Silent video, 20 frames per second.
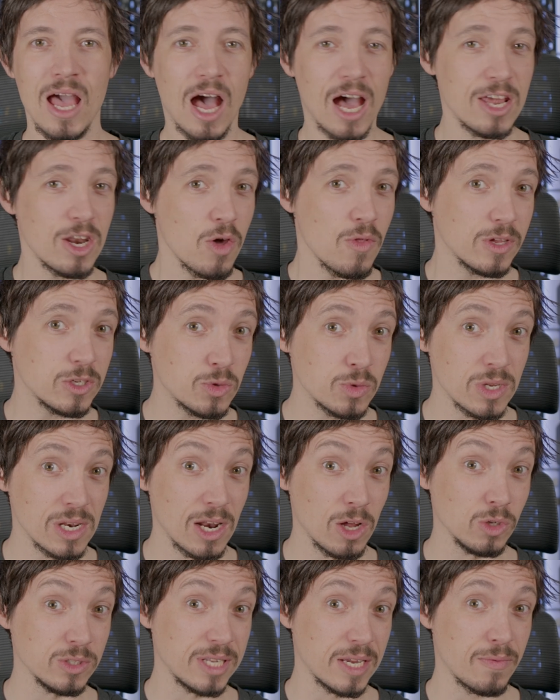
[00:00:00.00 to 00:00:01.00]
I know this was a
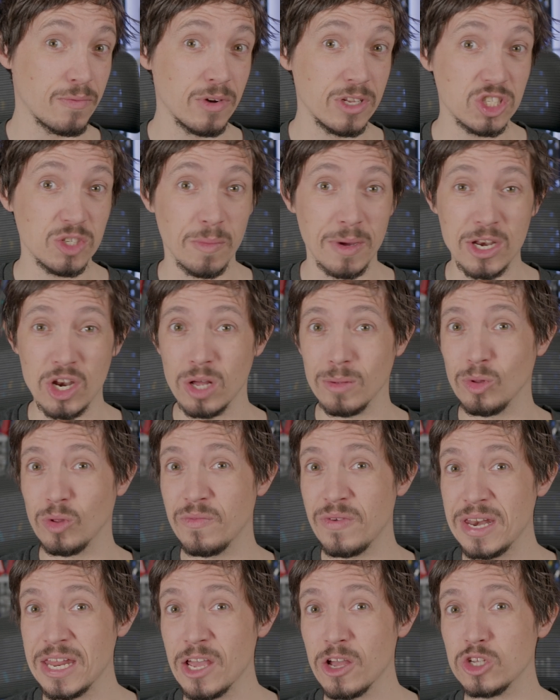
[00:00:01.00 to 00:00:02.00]
little different to my
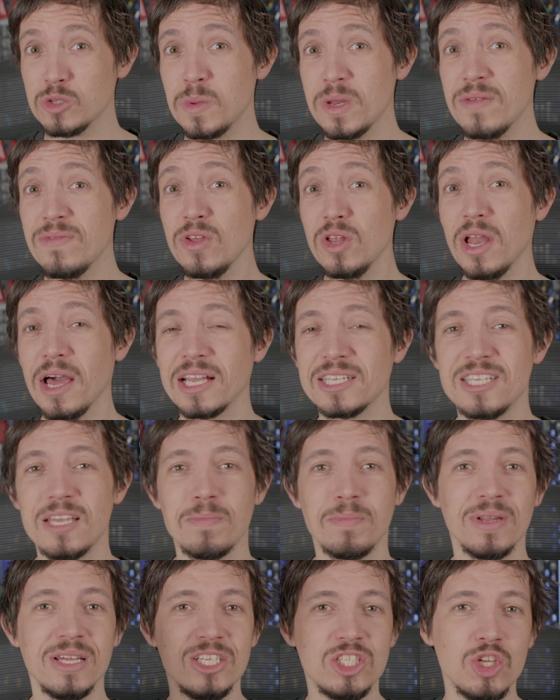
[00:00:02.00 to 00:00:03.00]
normal videos, but if you liked
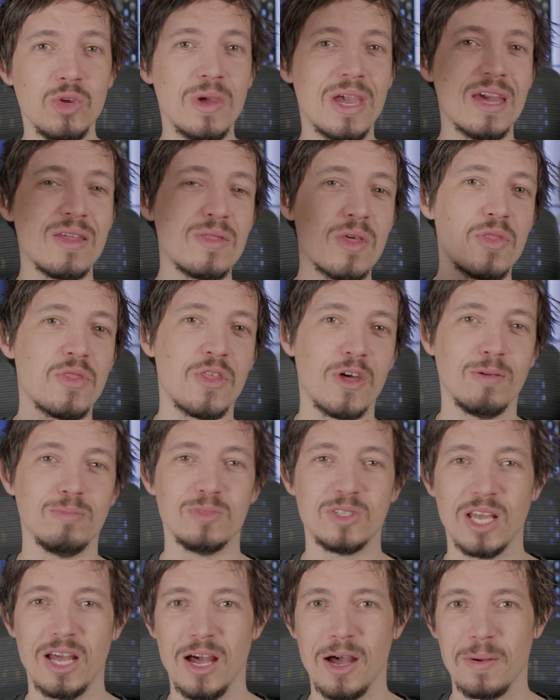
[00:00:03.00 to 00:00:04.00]
it, please do hit the
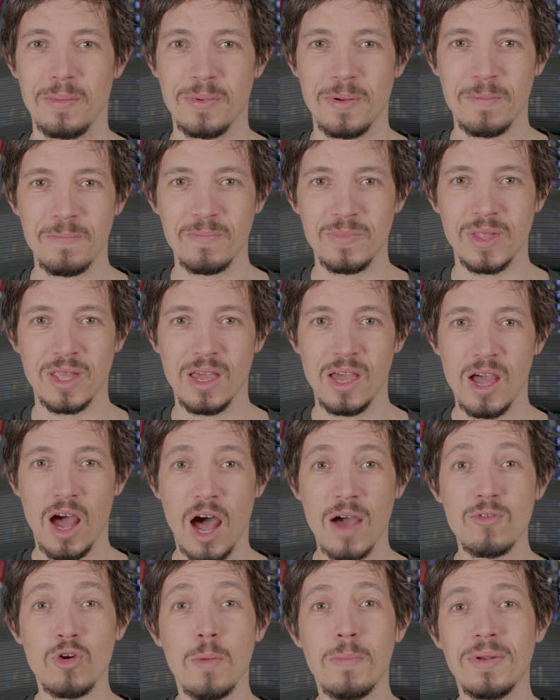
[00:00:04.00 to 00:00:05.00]
thumbs up.
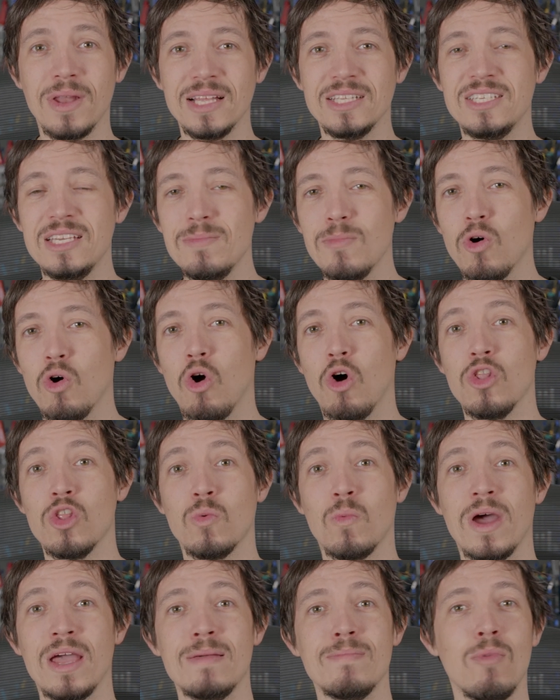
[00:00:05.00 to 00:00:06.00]
I've got plenty more on
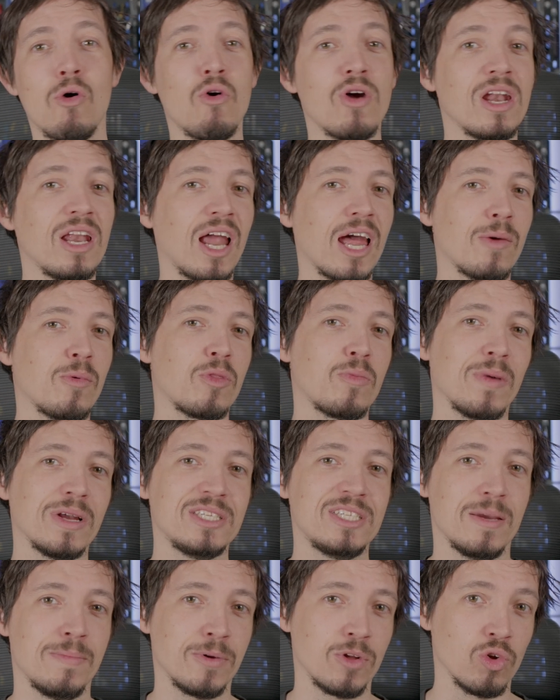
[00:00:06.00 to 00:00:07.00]
the way, more in line with my
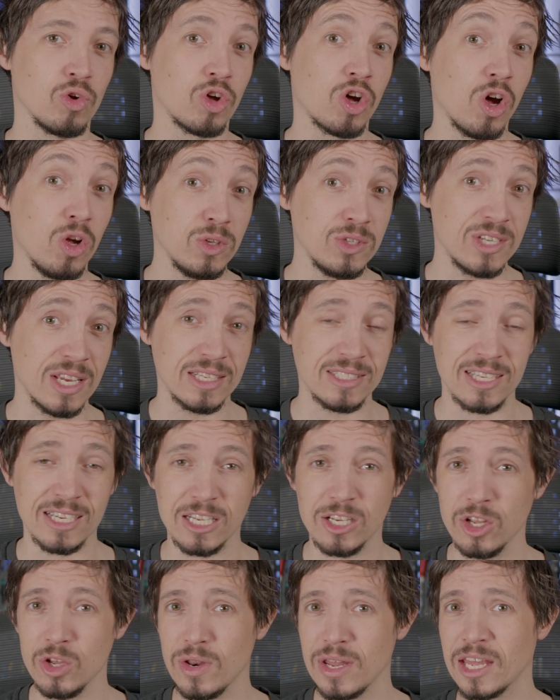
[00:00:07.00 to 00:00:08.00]
typical content,
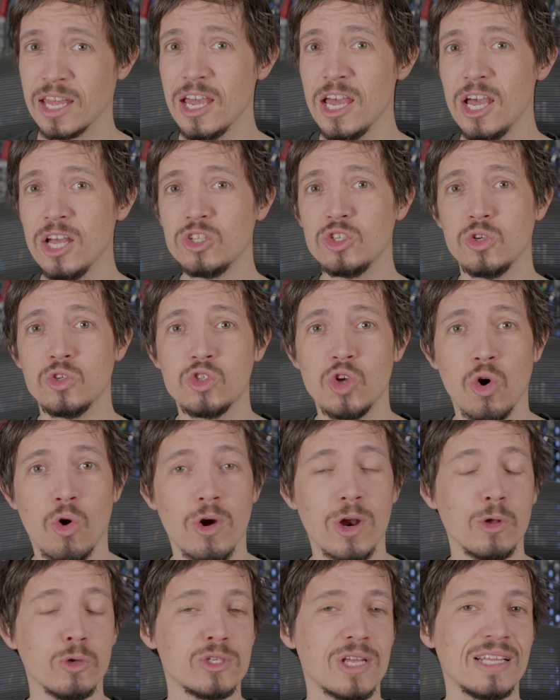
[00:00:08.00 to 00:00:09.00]
including
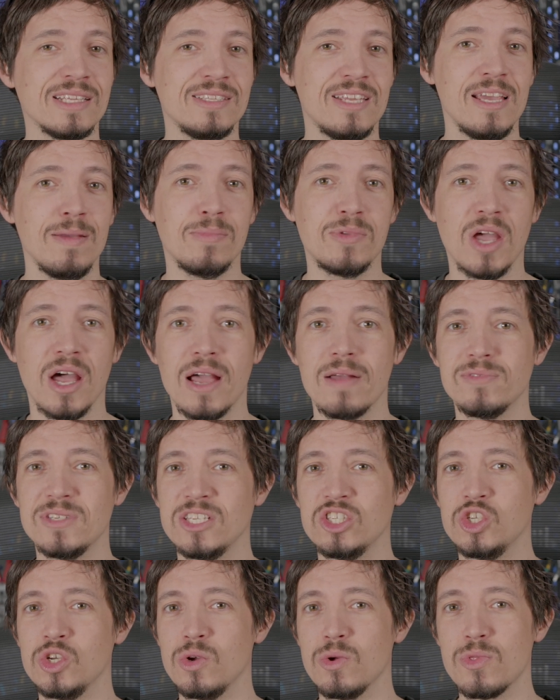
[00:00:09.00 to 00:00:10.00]
tutorials and deep dives
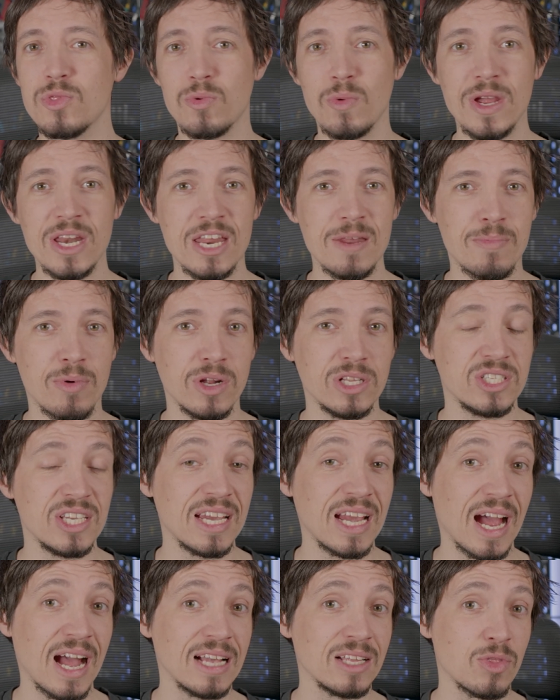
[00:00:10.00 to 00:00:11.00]
into 3D
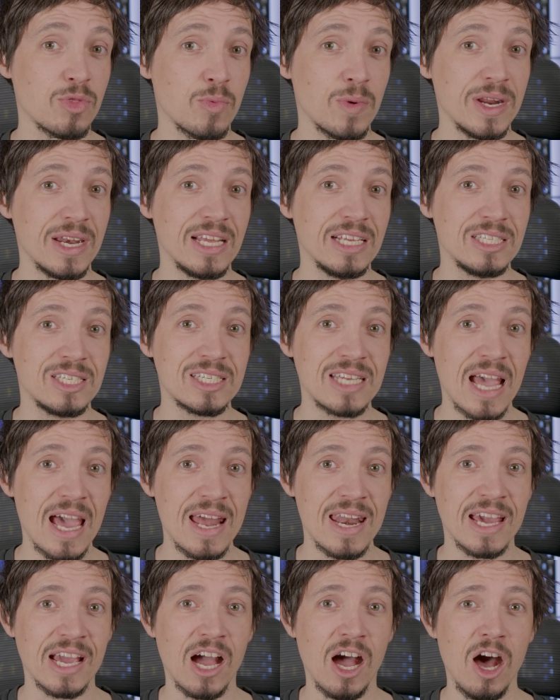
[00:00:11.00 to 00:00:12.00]
printing and 3D
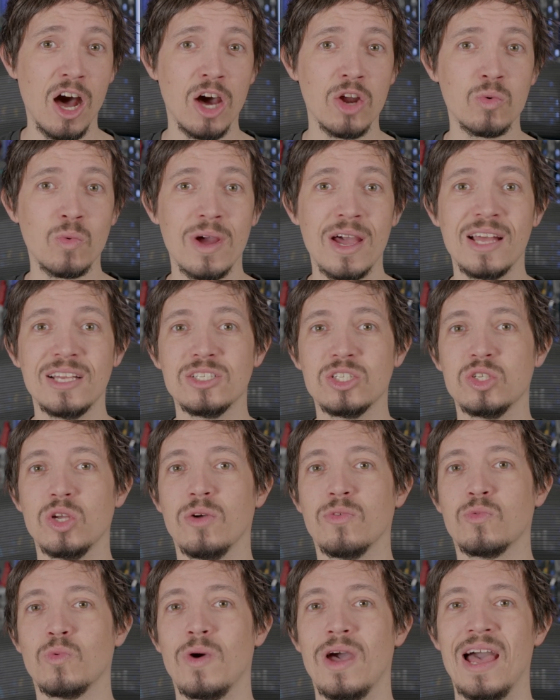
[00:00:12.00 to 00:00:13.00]
scanning, hardware,
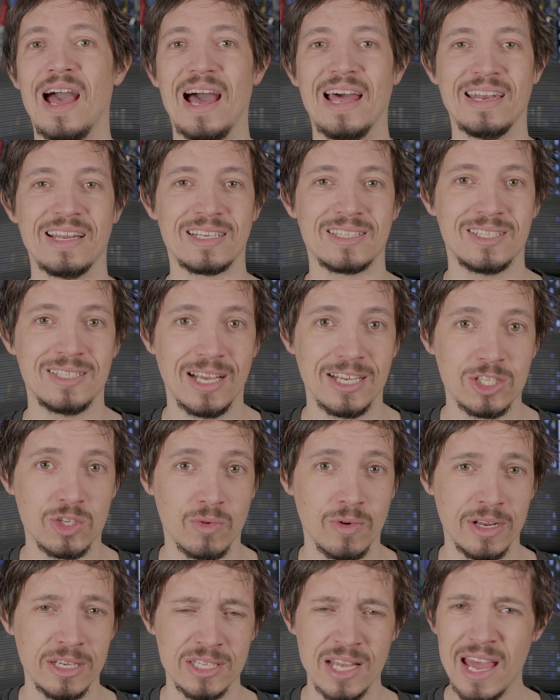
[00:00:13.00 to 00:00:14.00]
software and
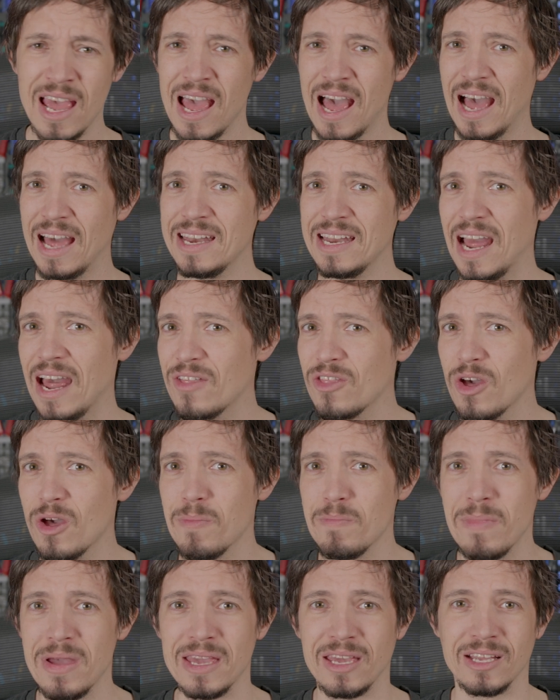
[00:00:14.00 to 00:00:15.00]
accessories, and
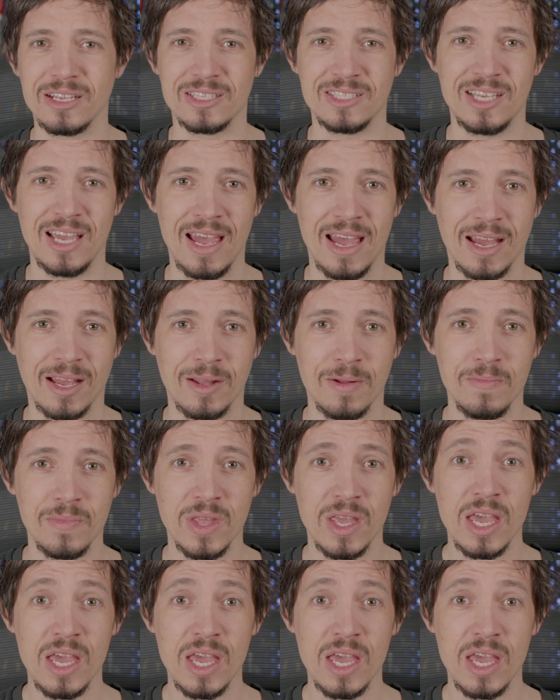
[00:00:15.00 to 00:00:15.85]
other maker tech.